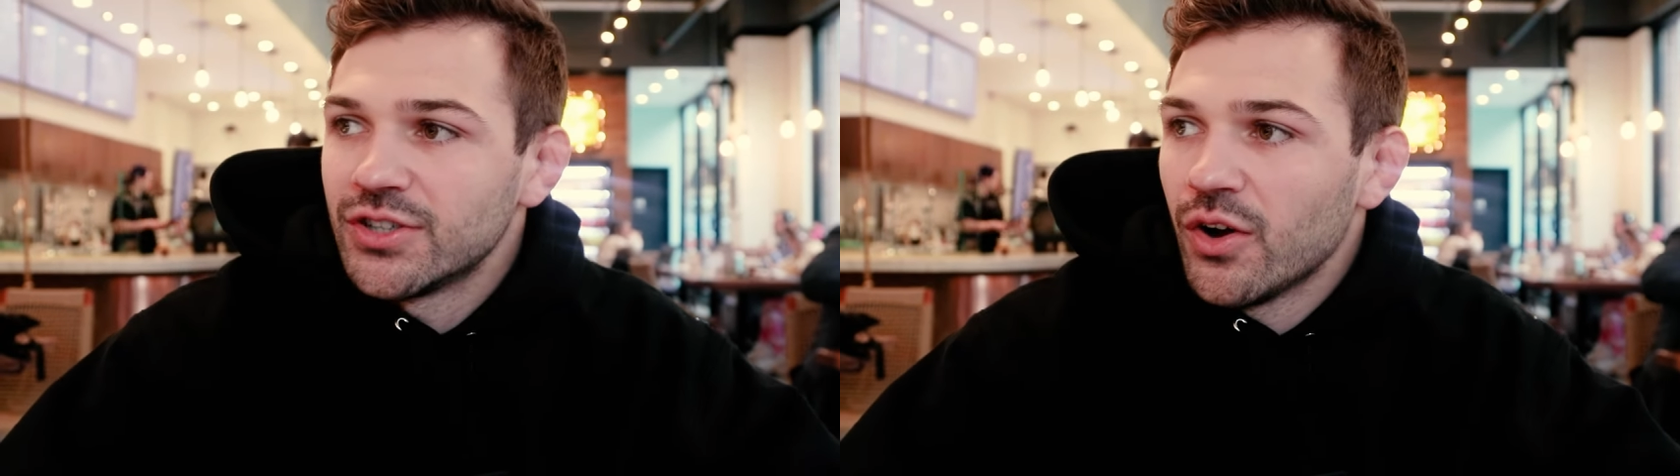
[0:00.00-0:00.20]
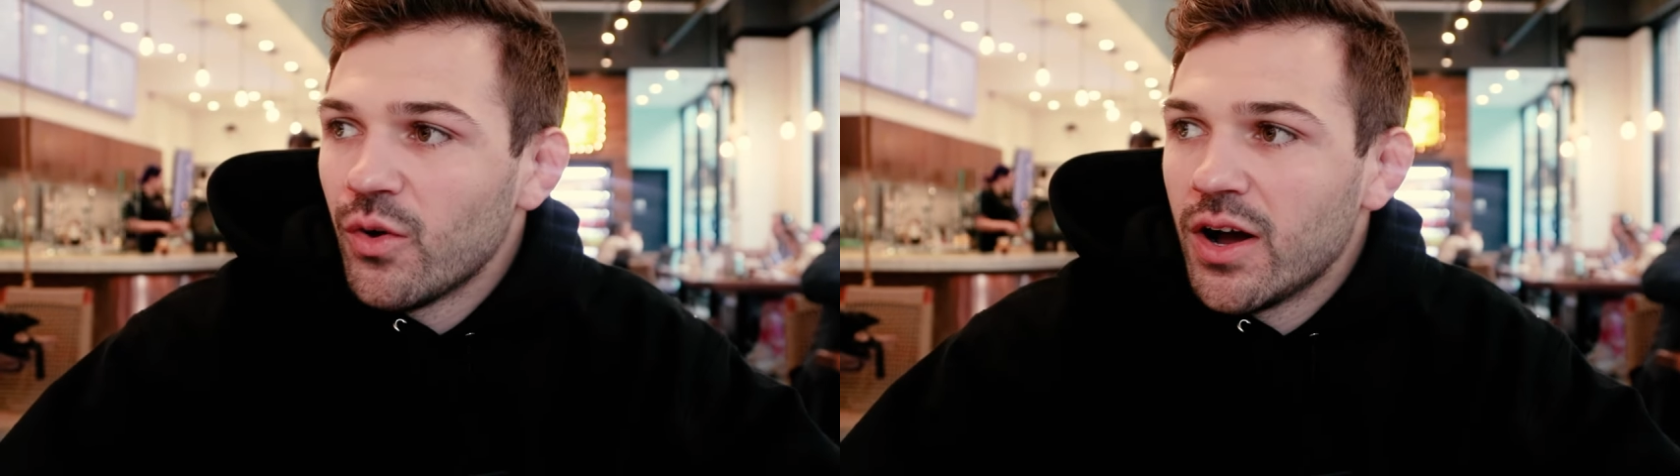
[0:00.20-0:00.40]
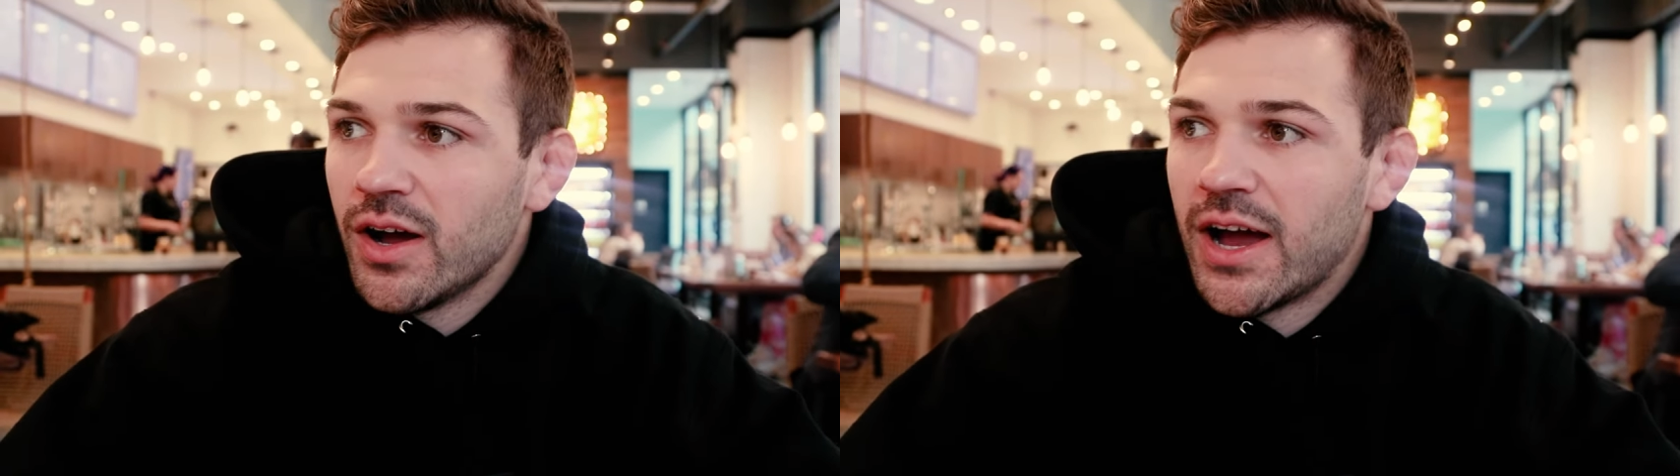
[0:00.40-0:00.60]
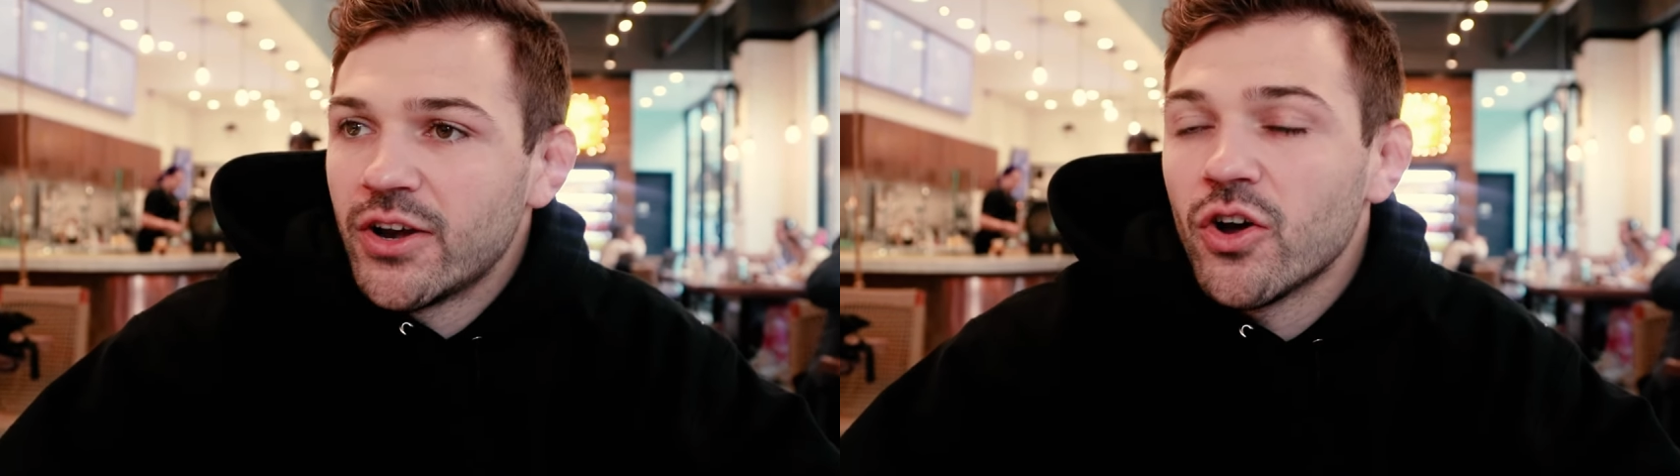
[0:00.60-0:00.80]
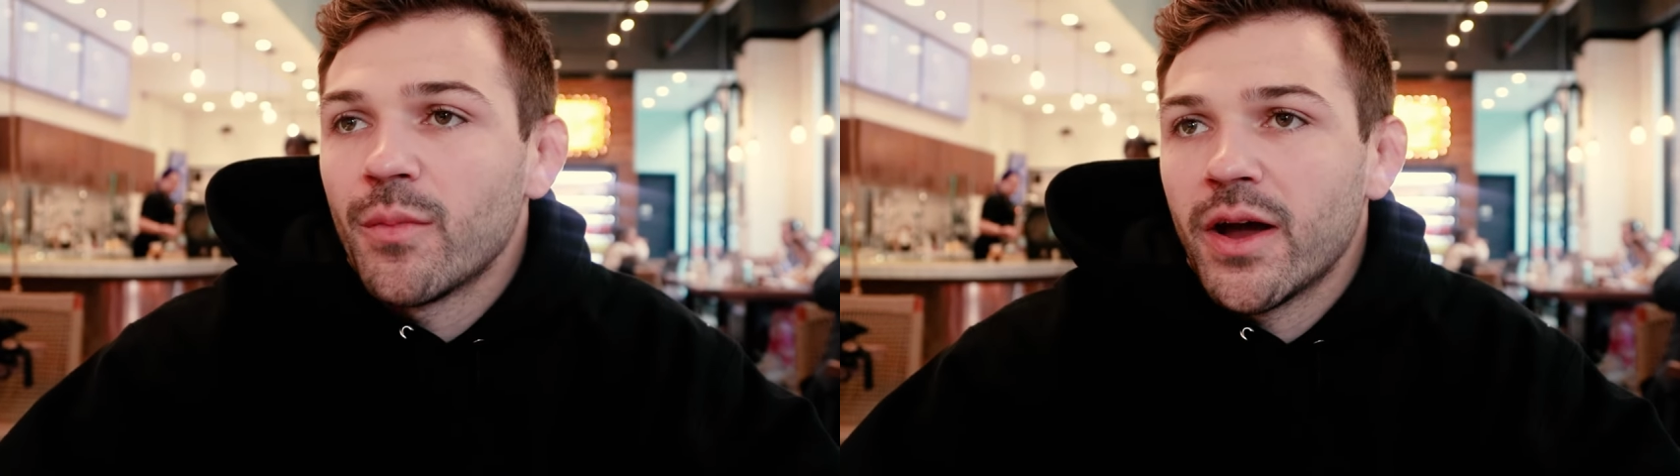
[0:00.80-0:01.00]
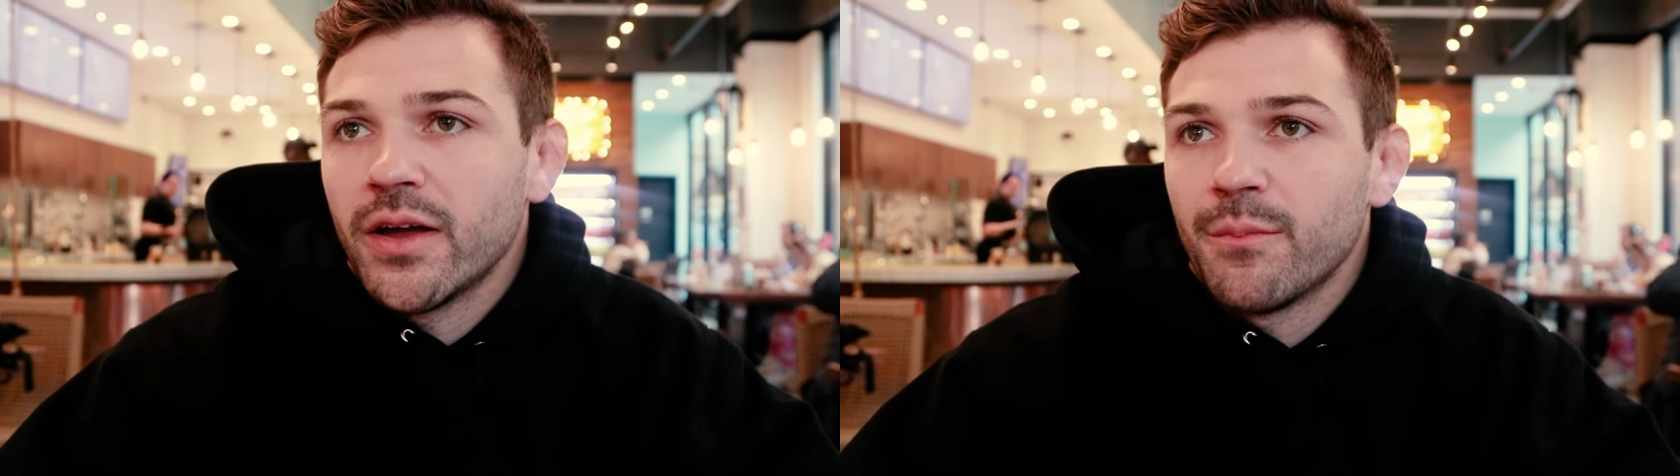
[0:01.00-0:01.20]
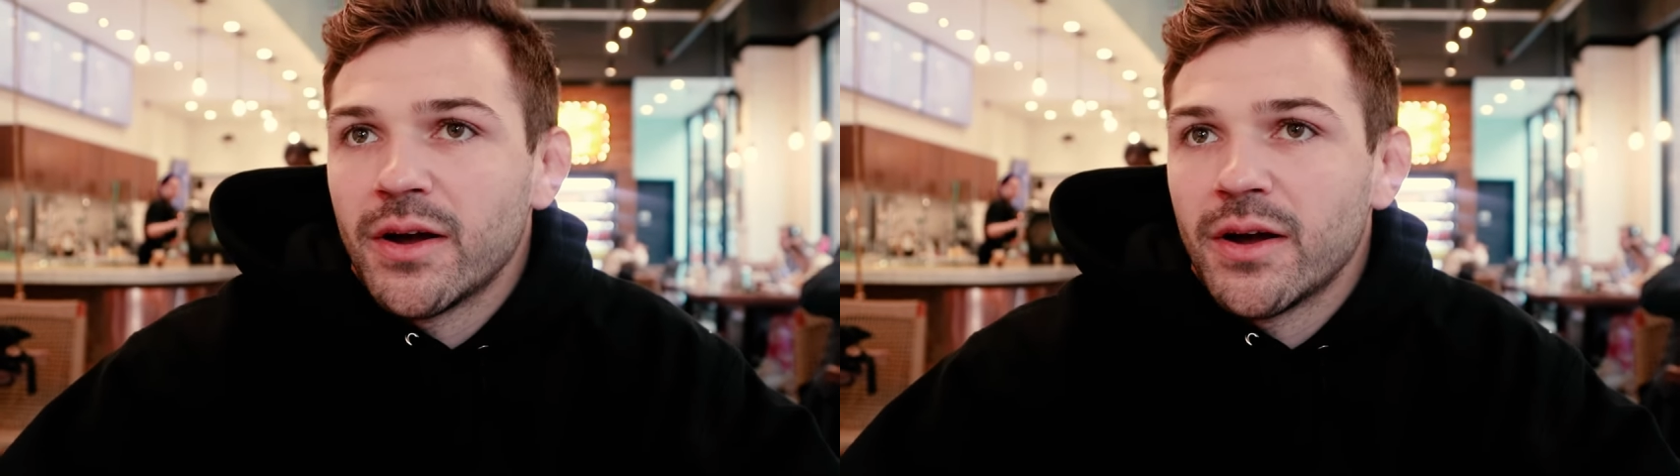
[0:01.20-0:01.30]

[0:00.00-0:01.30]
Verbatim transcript: So uh, I know my,